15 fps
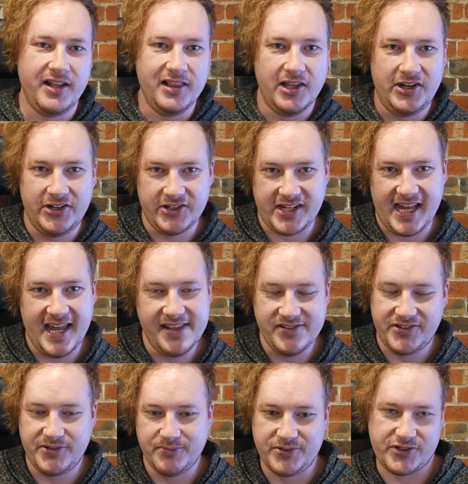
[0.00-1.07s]
Lurk
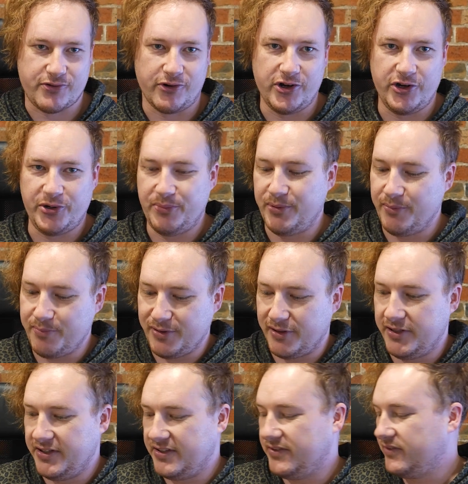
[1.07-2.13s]
and subscribe,
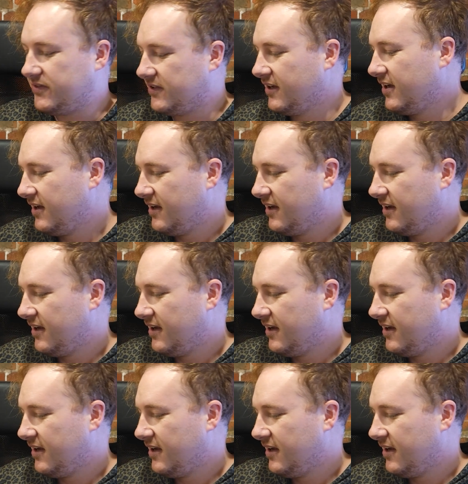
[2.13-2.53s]
please.